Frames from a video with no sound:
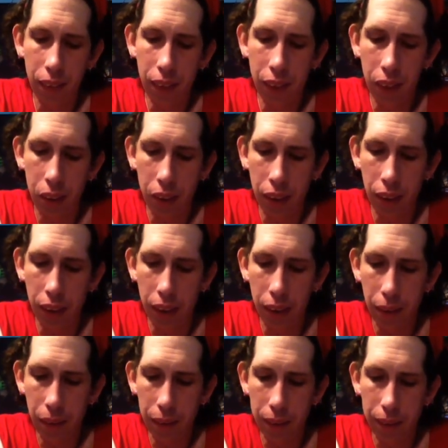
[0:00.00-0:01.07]
which really
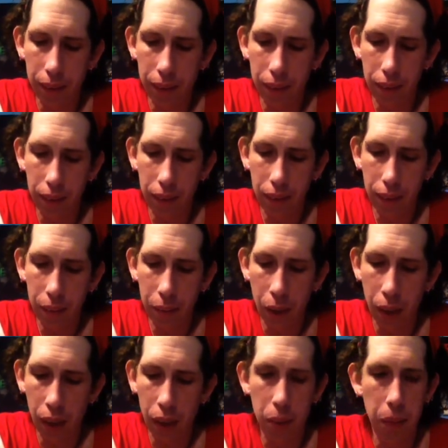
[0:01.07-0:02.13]

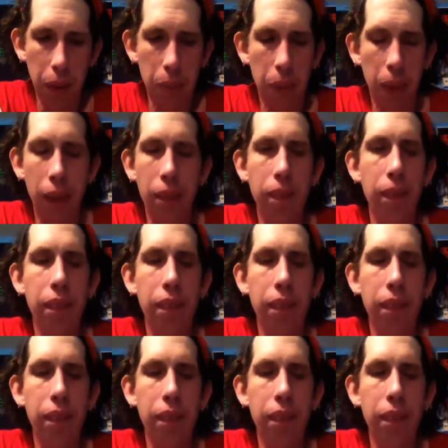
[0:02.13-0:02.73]
bothers me, but